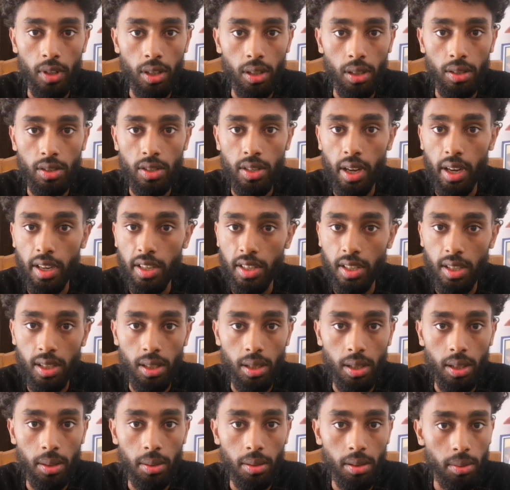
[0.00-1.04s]

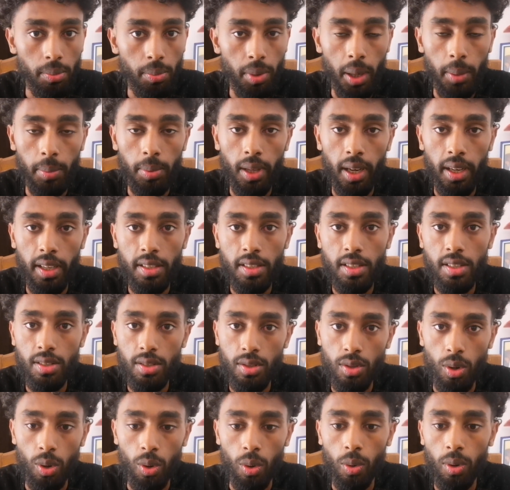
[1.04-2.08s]
CI/CD pipelines,
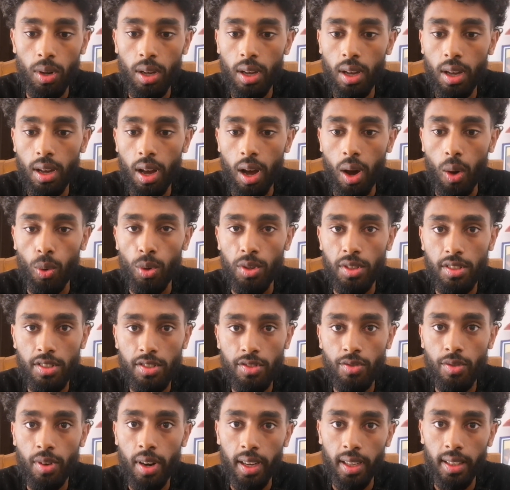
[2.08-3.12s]
so I was
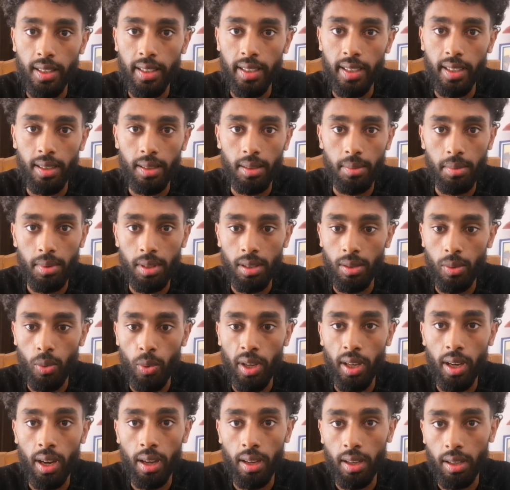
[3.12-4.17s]
struggling
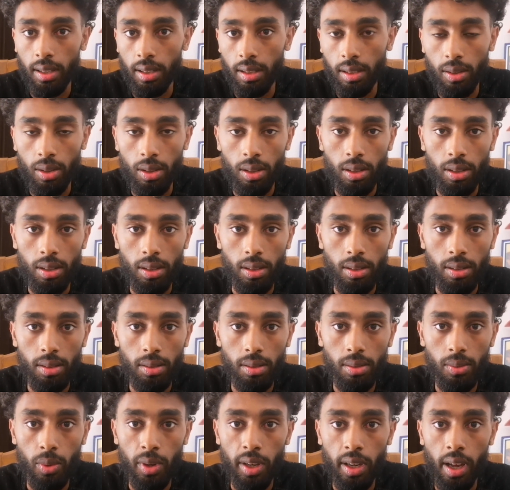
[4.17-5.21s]
when I
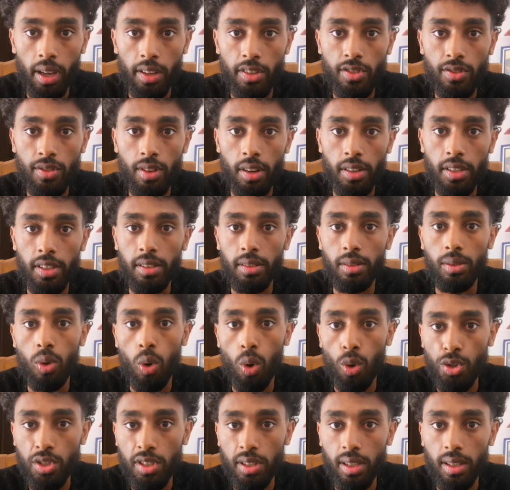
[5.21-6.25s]
started
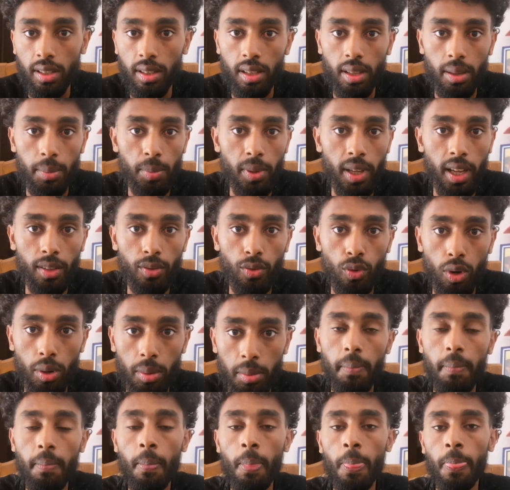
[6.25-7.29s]
hosting the platform
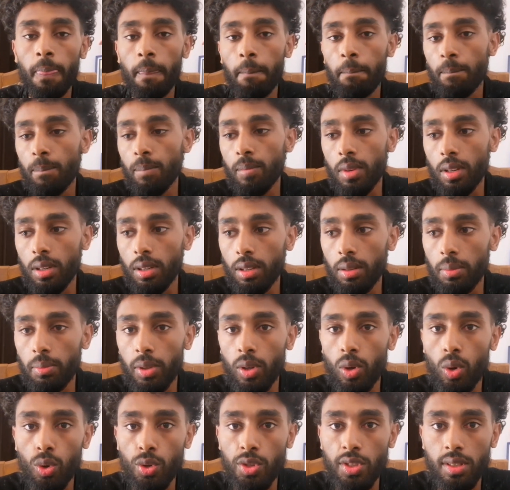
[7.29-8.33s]

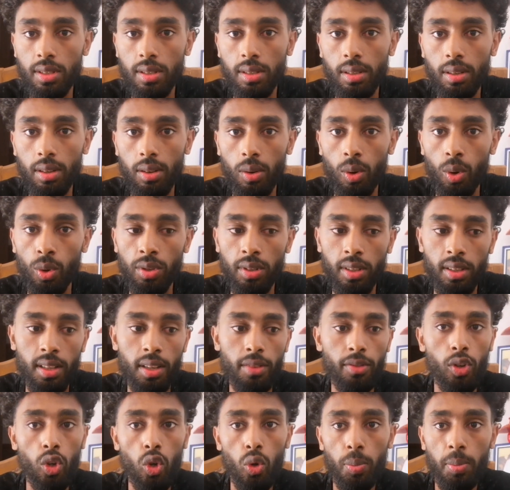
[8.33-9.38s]
because on the
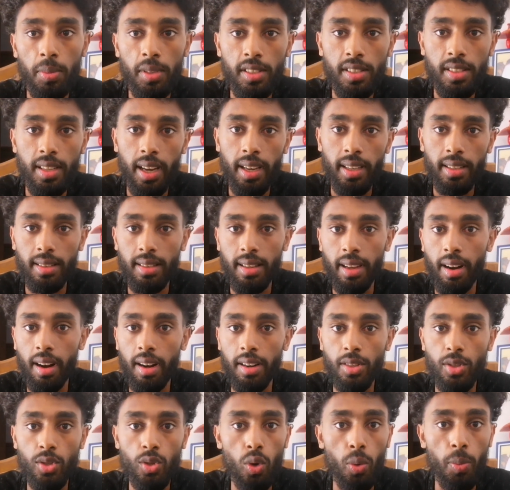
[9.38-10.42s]
development side there are
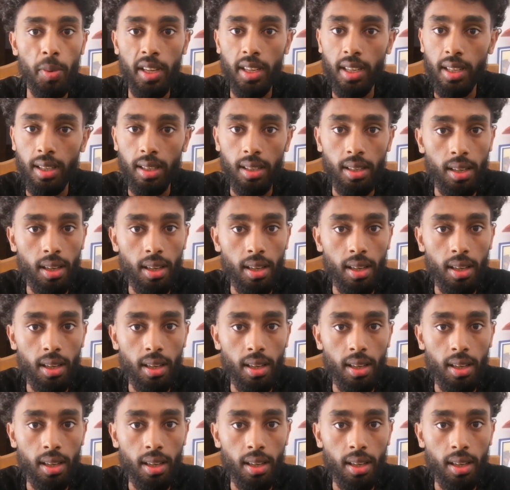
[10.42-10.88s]
so many